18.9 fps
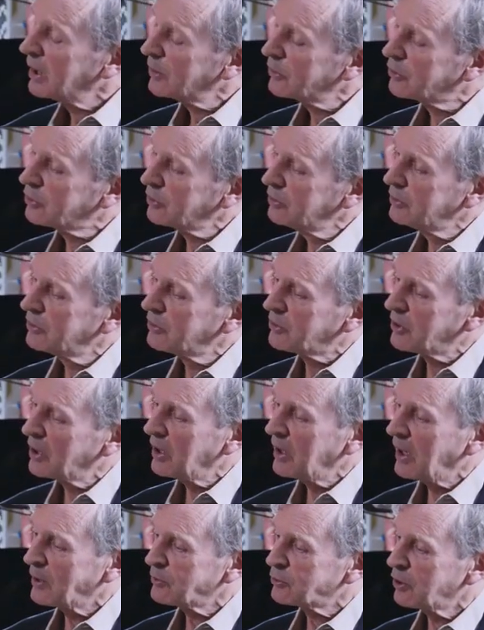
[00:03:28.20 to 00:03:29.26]
As soon as the
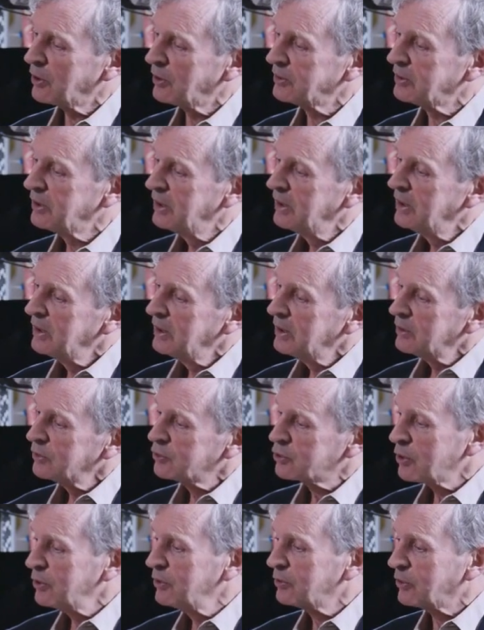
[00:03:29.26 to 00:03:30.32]
electron
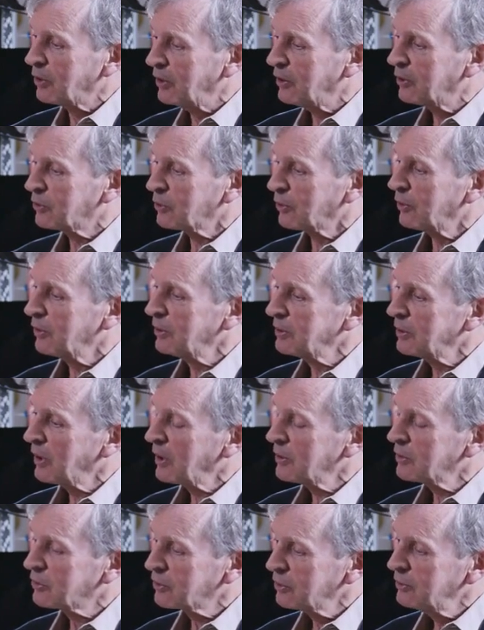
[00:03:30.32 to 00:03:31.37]
chooses, or
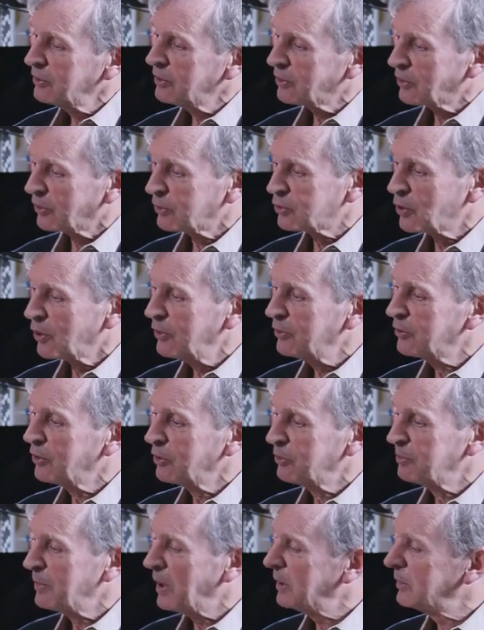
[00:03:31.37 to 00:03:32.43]
as soon as a choice
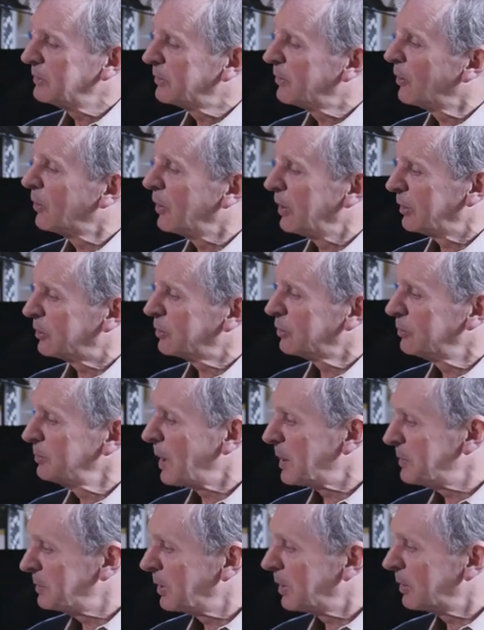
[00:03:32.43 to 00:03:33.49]
is made for it, or
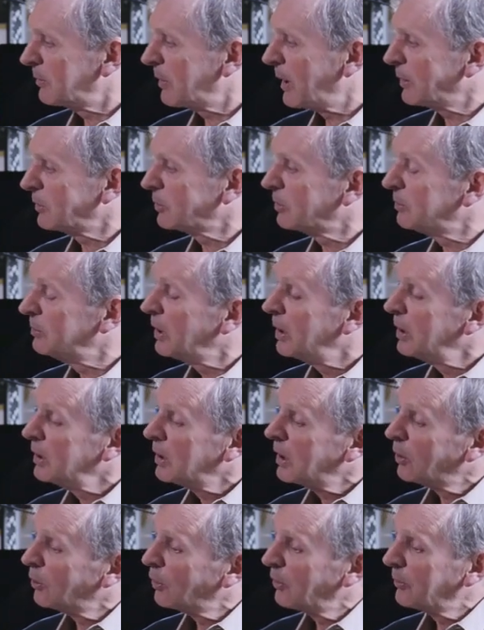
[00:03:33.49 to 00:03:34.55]
maybe at random,
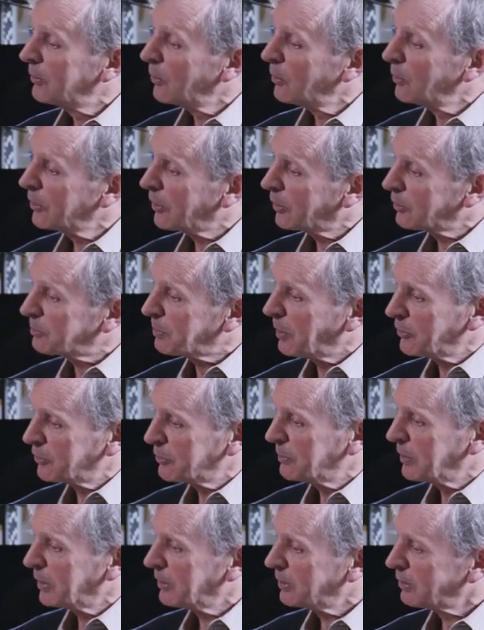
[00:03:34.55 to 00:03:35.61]
of all those
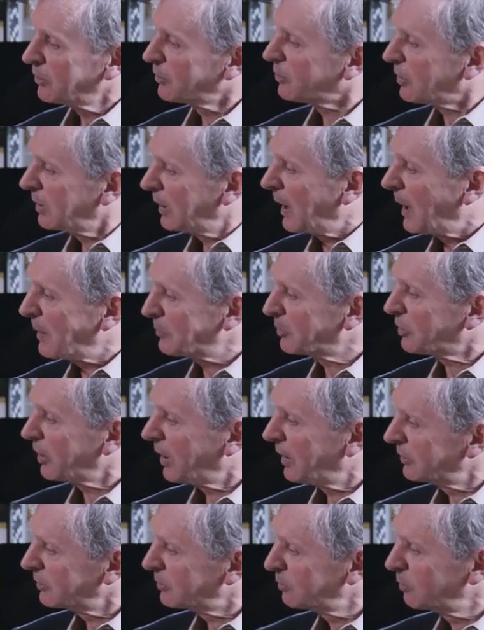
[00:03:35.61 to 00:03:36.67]
possibilities collapse
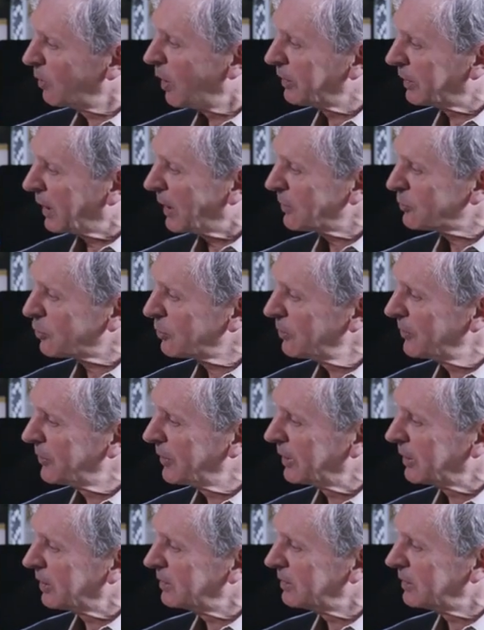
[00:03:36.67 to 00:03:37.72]
down to one actual
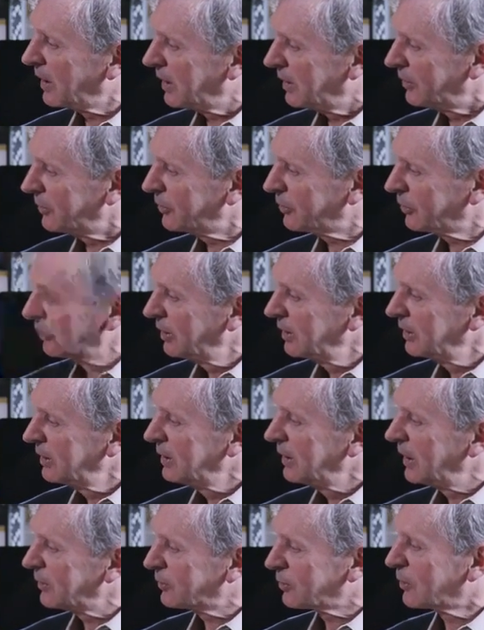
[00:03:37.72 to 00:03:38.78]
thing it does,
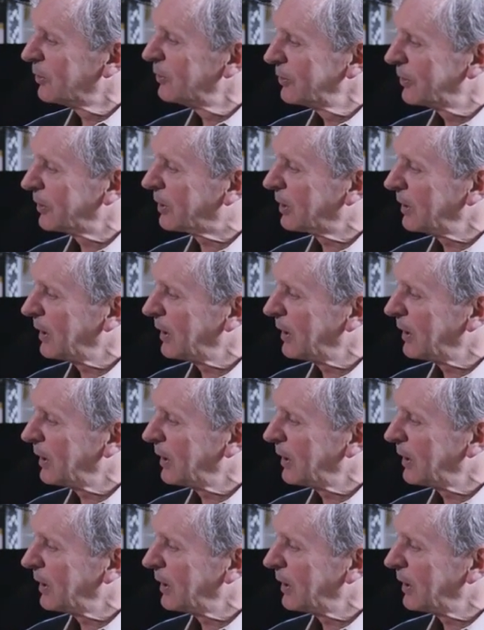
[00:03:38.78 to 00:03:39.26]
it's called the